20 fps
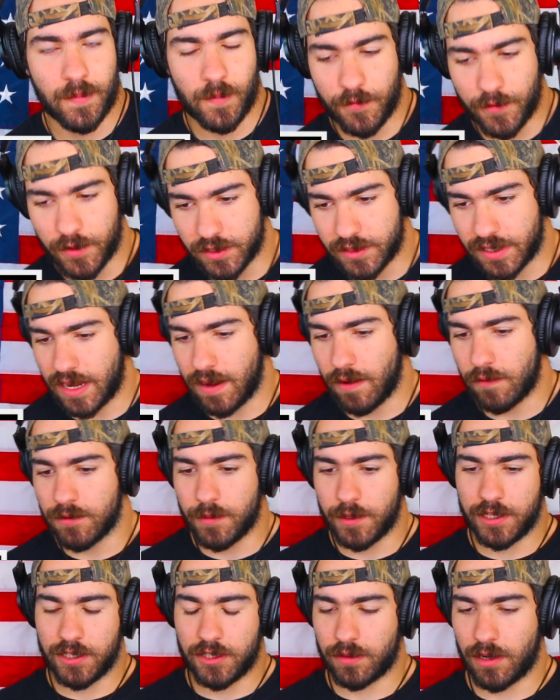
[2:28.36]
feels like
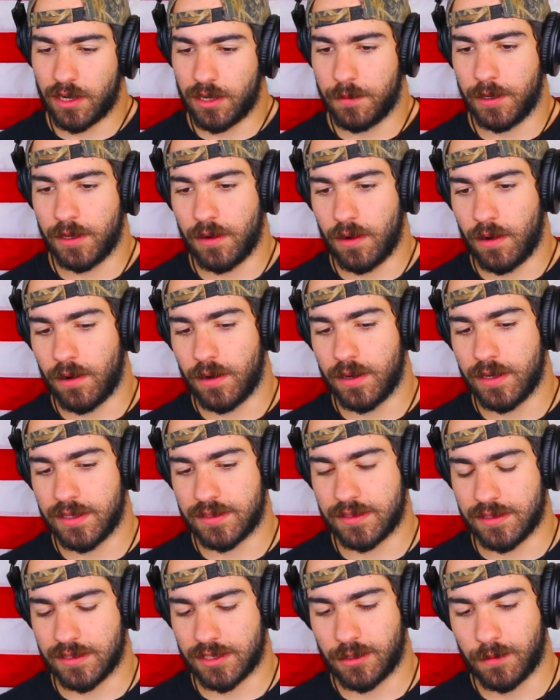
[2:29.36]
everybody's trying to be an
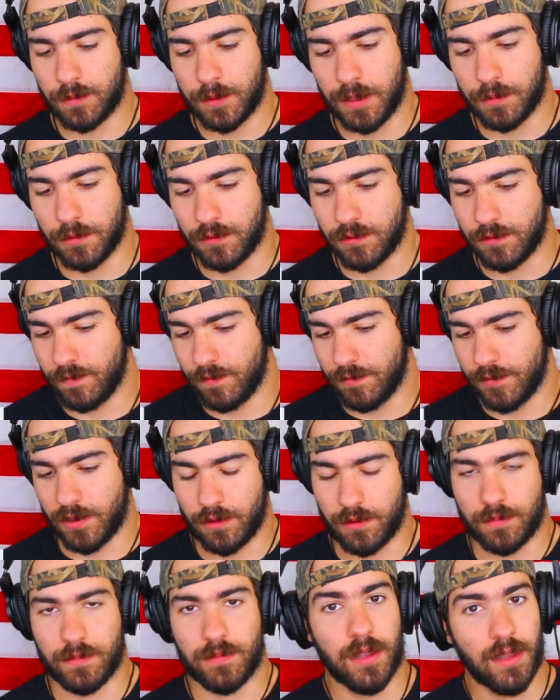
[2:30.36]
artist, and some people,
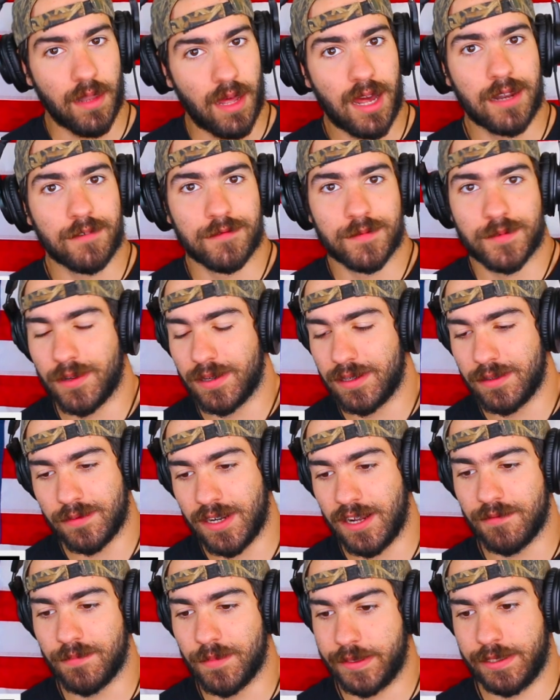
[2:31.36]
or a lot of them, don't
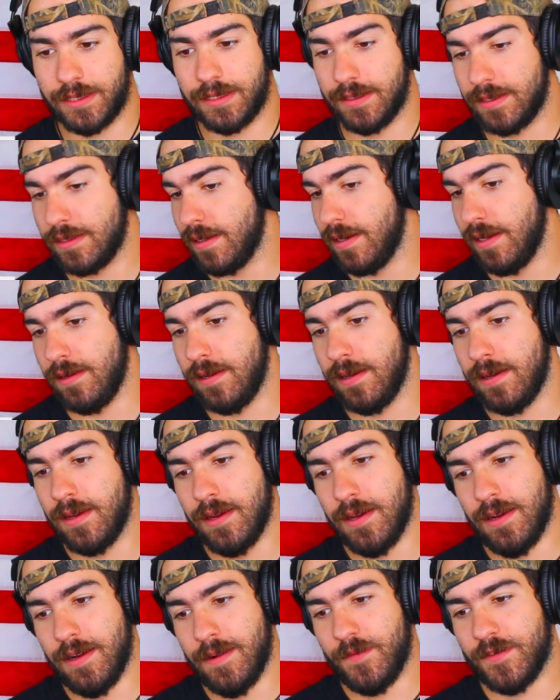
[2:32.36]
even have much to say.
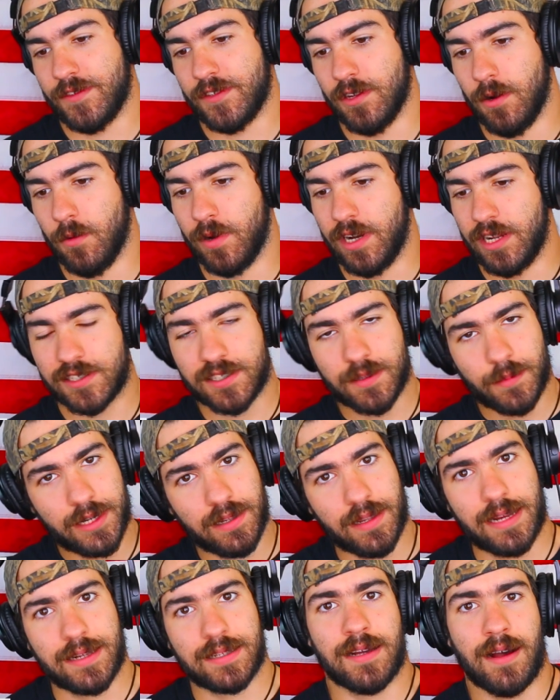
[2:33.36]
So when it's somebody
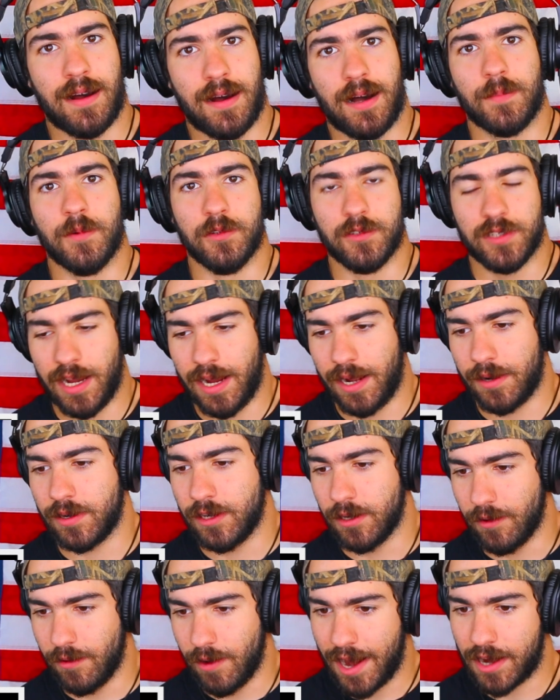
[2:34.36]
like Tom who's out
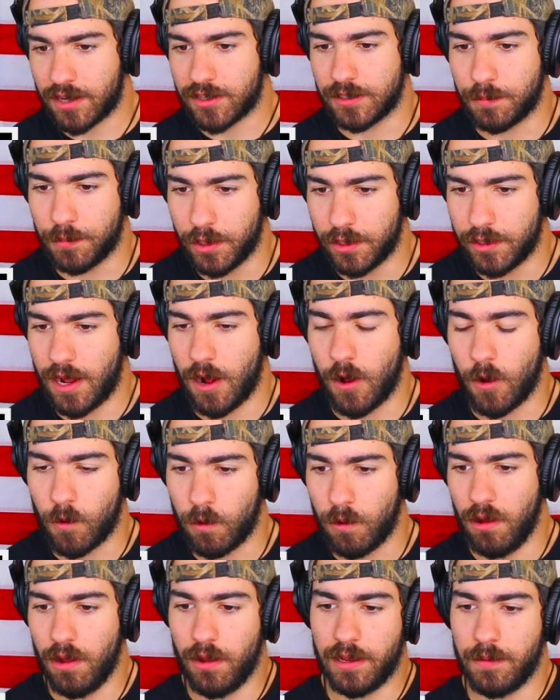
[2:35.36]
here actually putting out
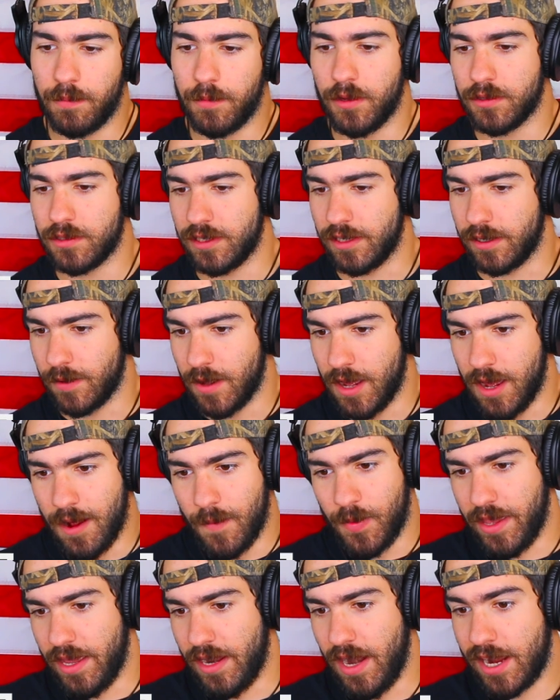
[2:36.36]
quality music,
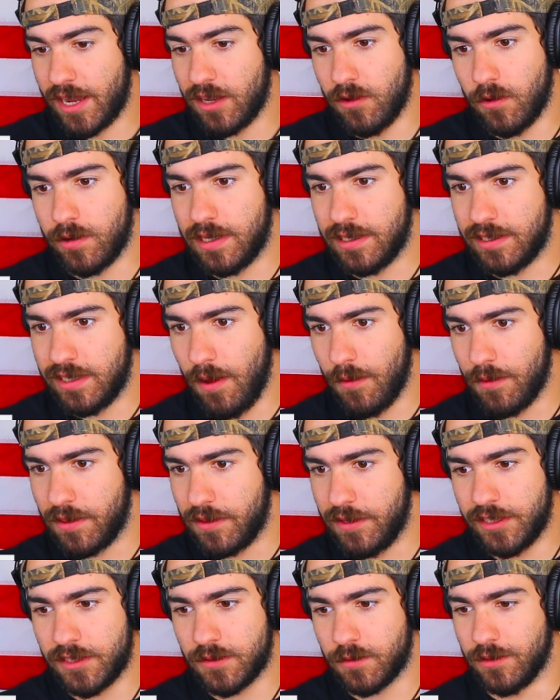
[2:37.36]
and I can already tell that
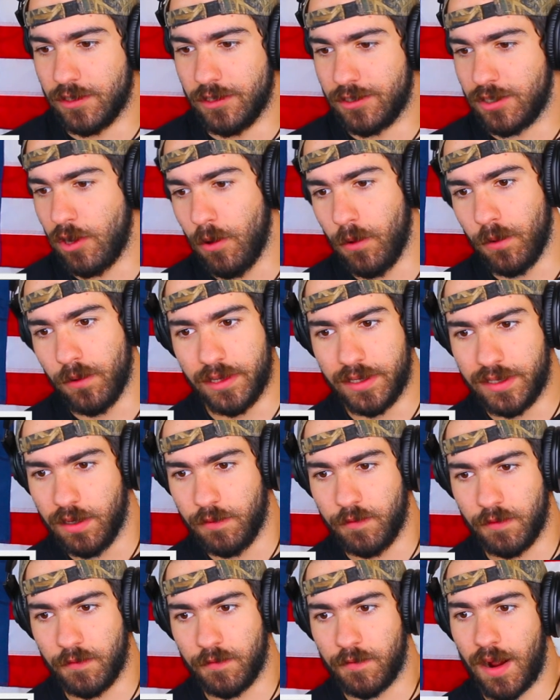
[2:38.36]
this one's a totally
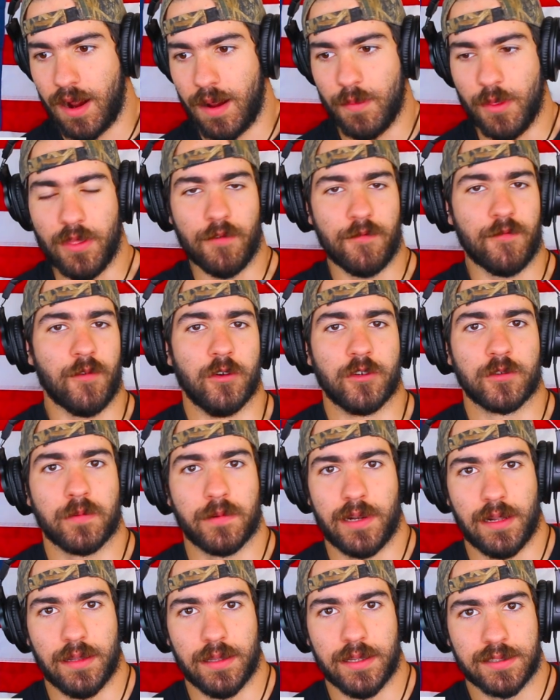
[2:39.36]
different vibe than the first
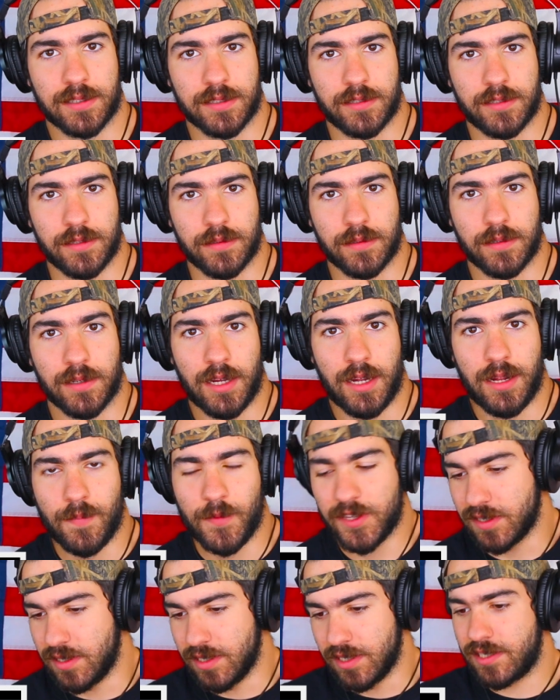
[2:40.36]
one I listened to.
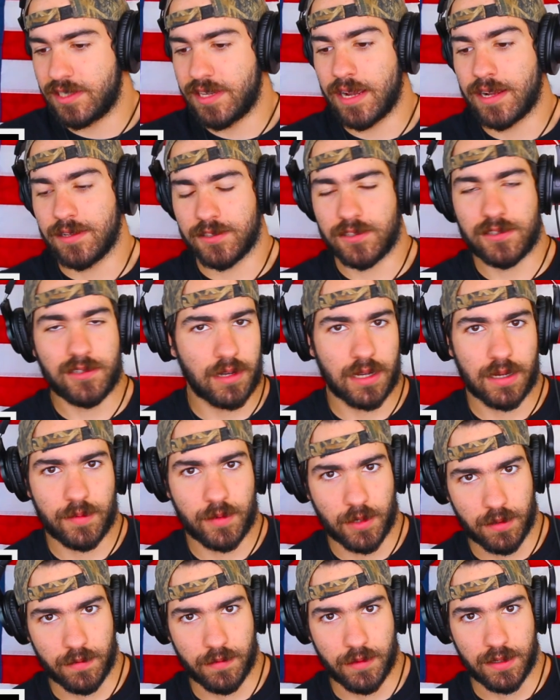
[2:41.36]
This is the second song I've
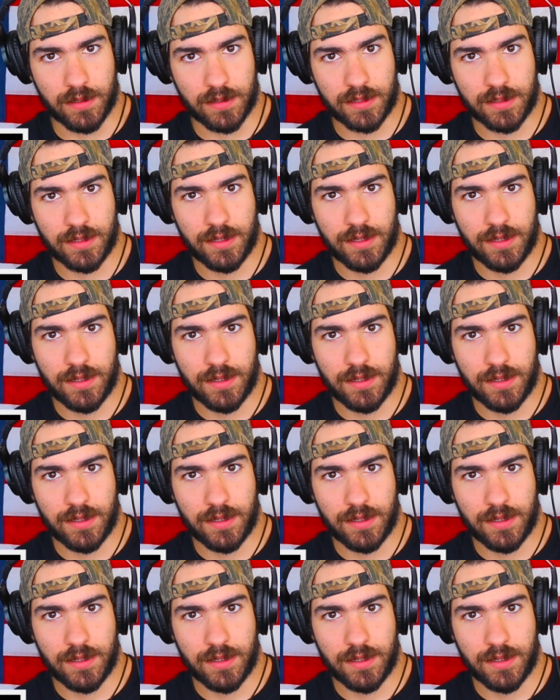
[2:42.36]
heard of his,